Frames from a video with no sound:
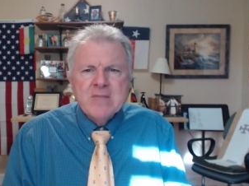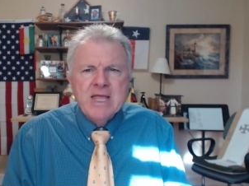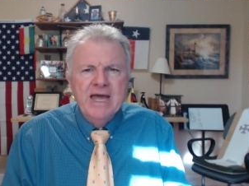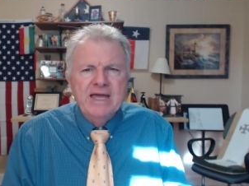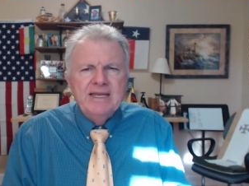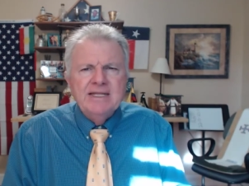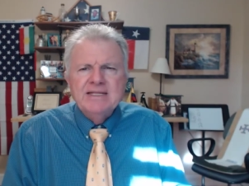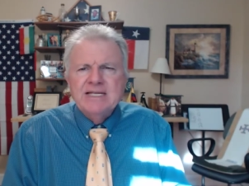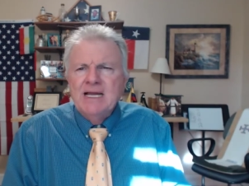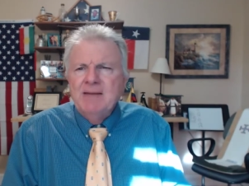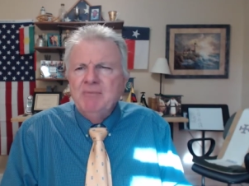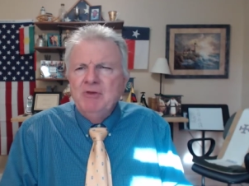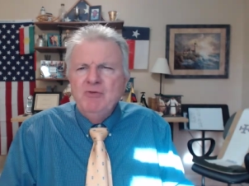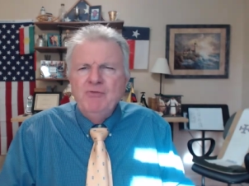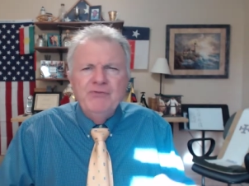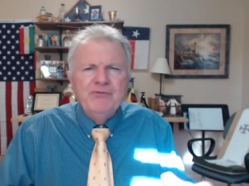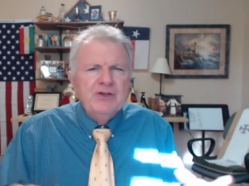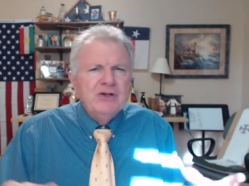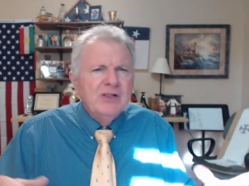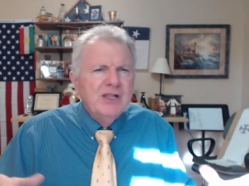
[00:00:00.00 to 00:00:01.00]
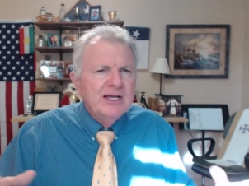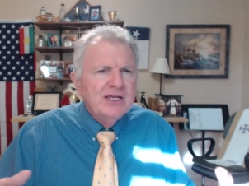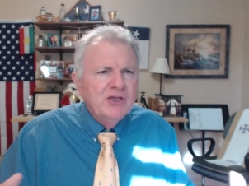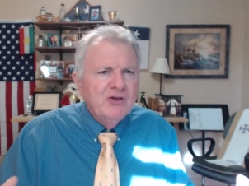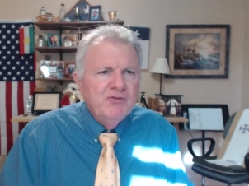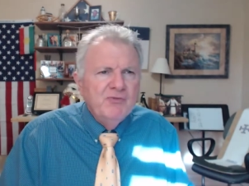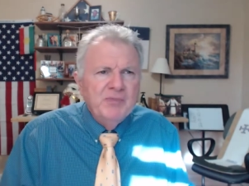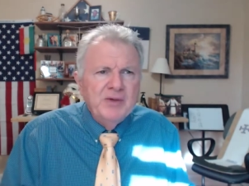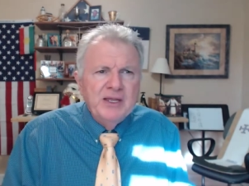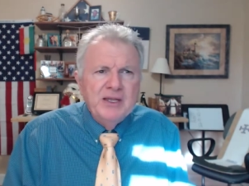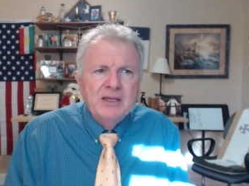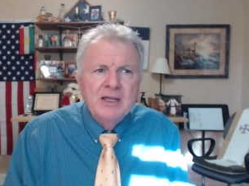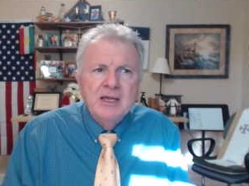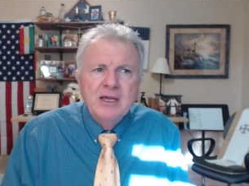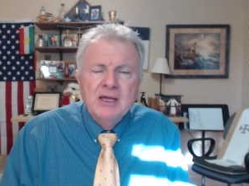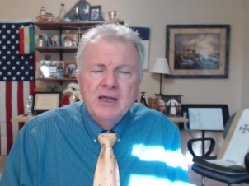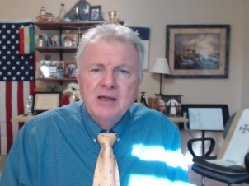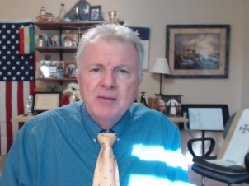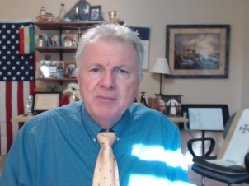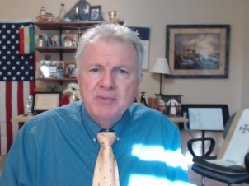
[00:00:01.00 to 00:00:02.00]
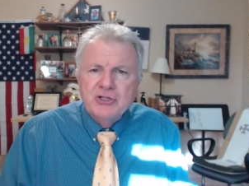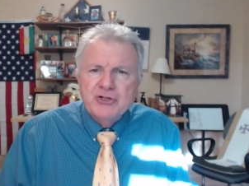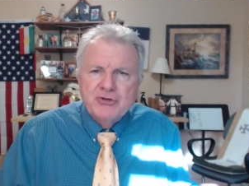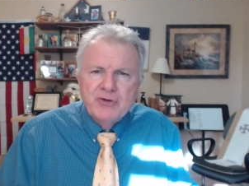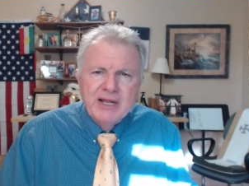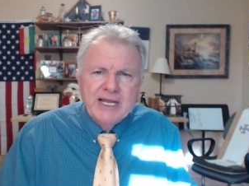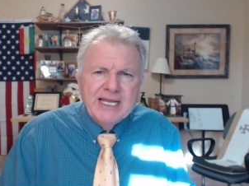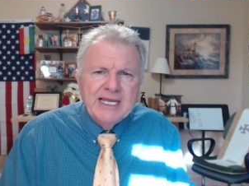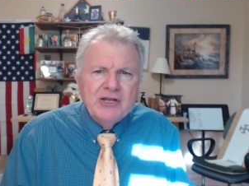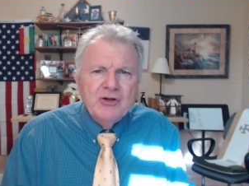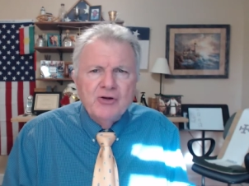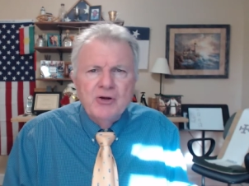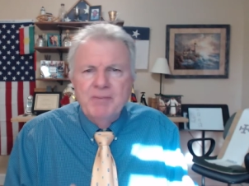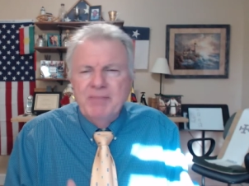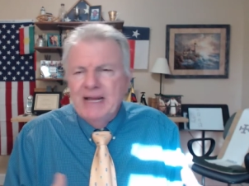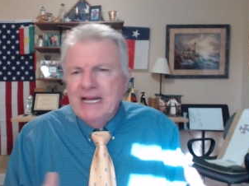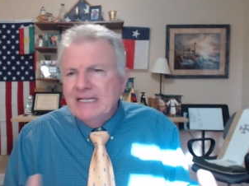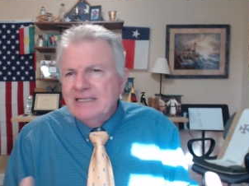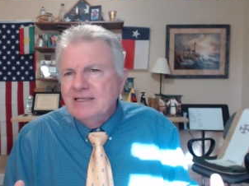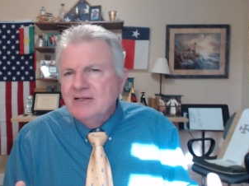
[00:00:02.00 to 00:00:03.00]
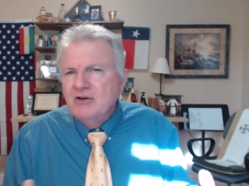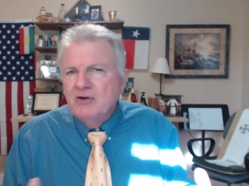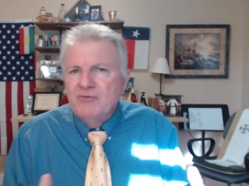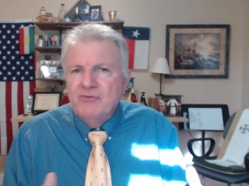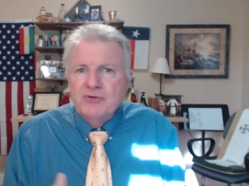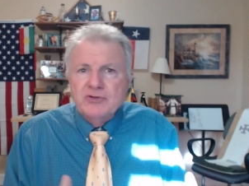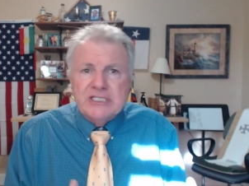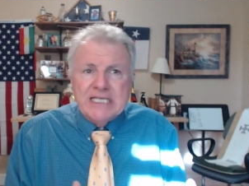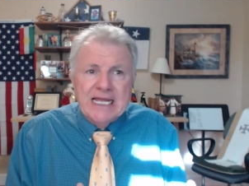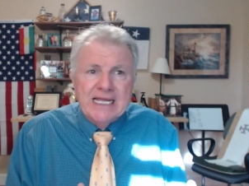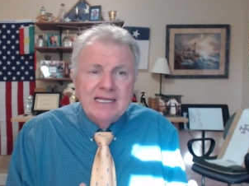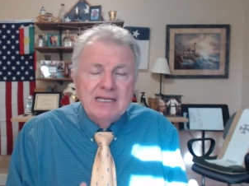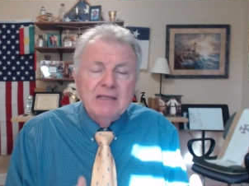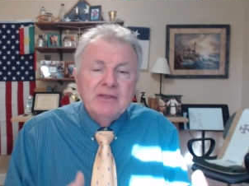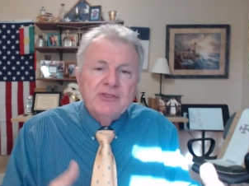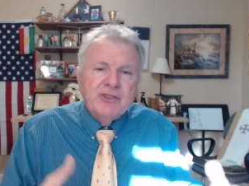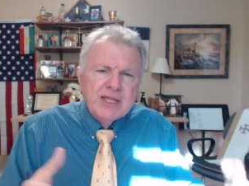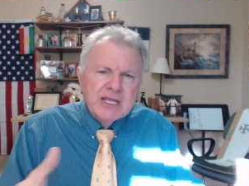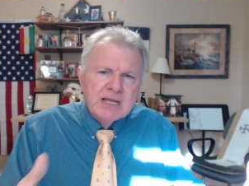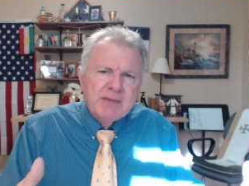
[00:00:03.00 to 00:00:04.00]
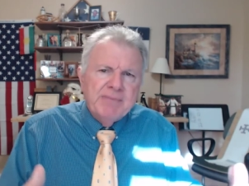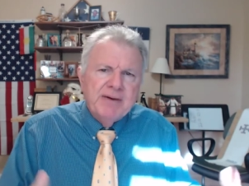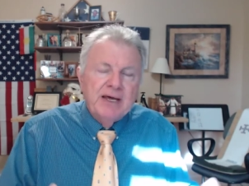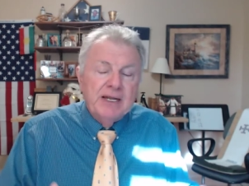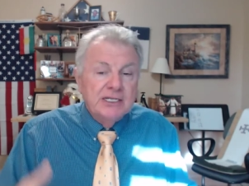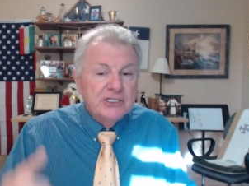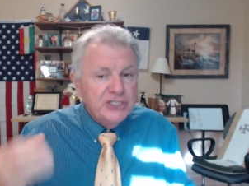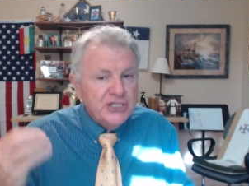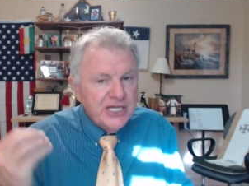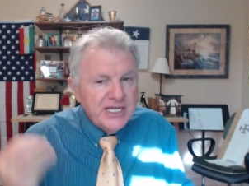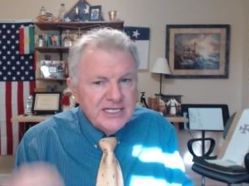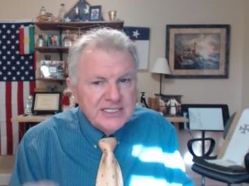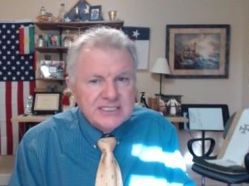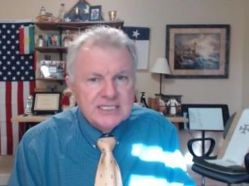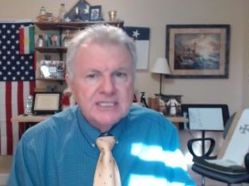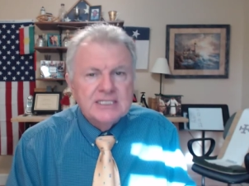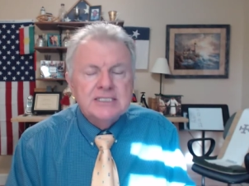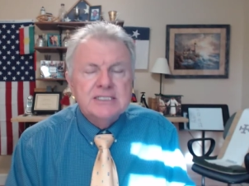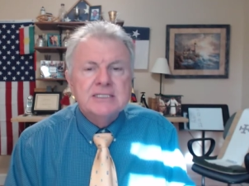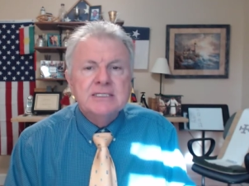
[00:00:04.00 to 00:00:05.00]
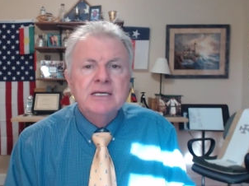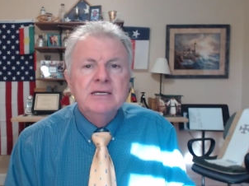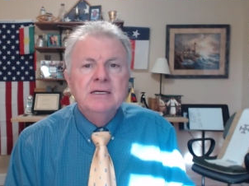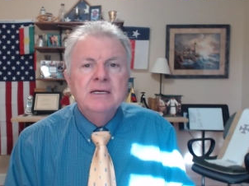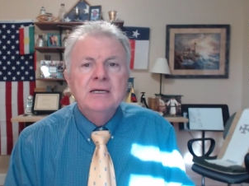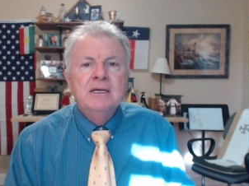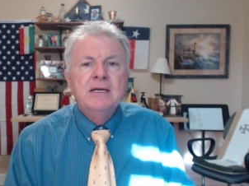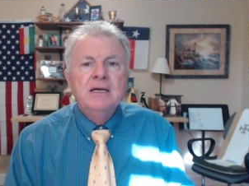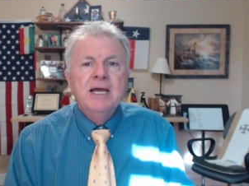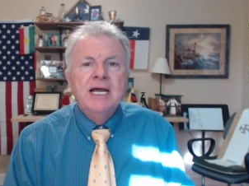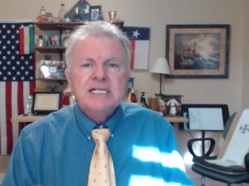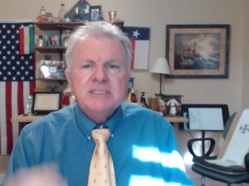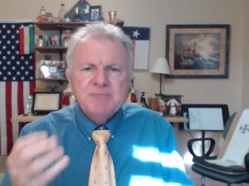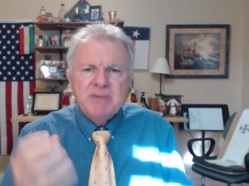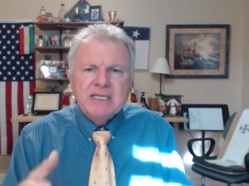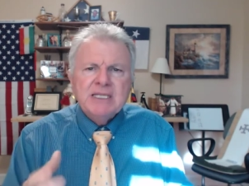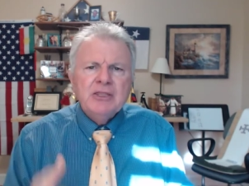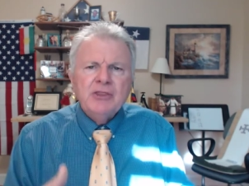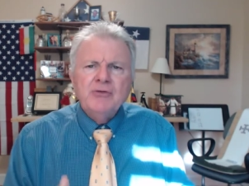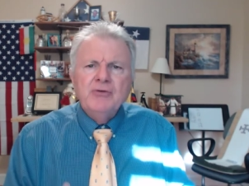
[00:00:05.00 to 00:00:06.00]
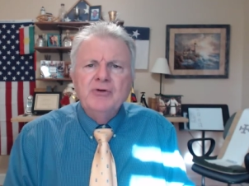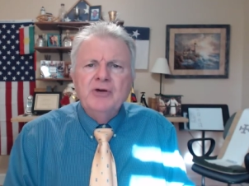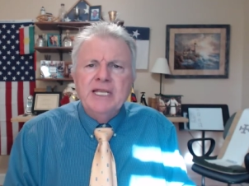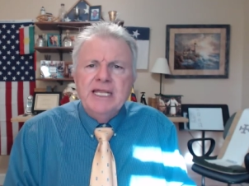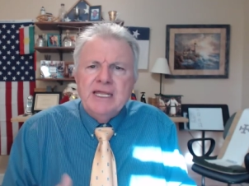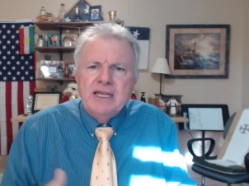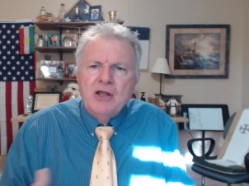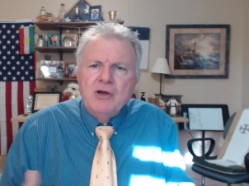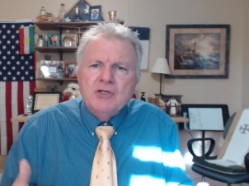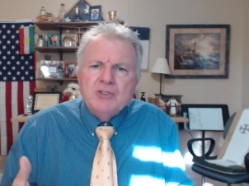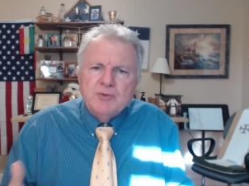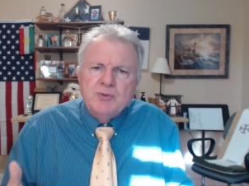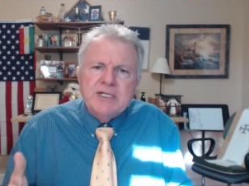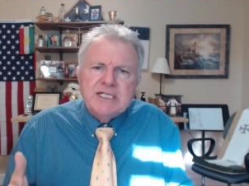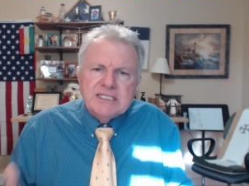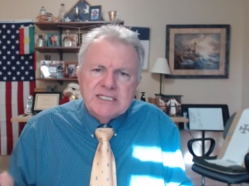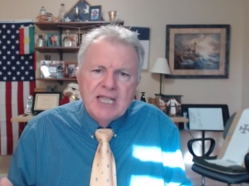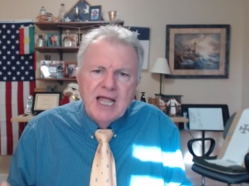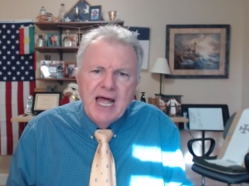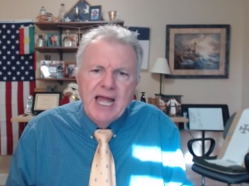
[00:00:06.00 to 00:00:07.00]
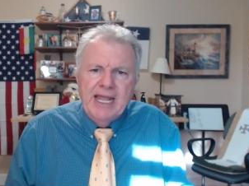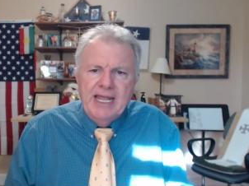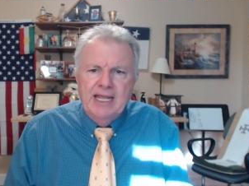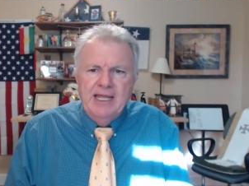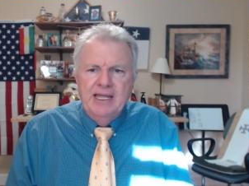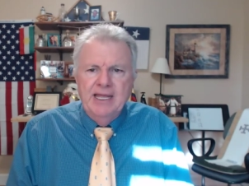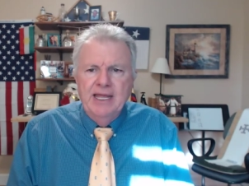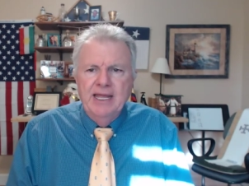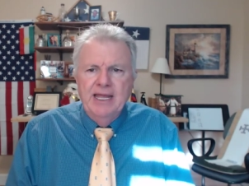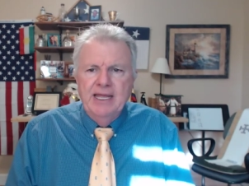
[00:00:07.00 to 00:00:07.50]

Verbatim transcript: Anytime you feel like you've been betrayed or abandoned or forsaken, think about it. Jesus has been through it, he knows what it's like.